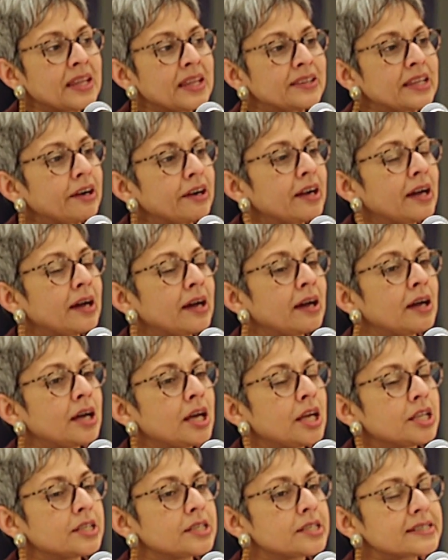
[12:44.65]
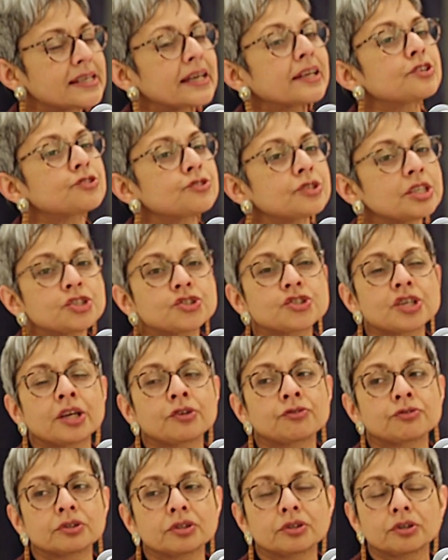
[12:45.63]
the Secretary
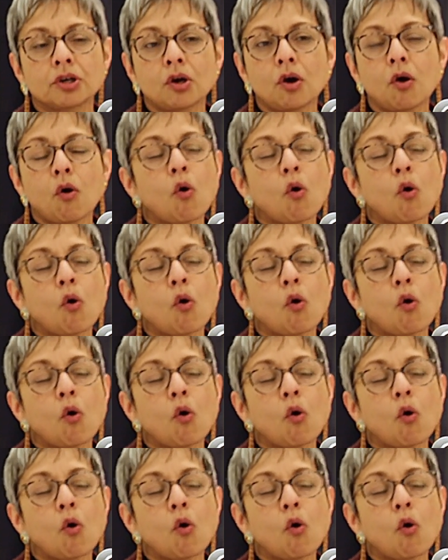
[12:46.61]
General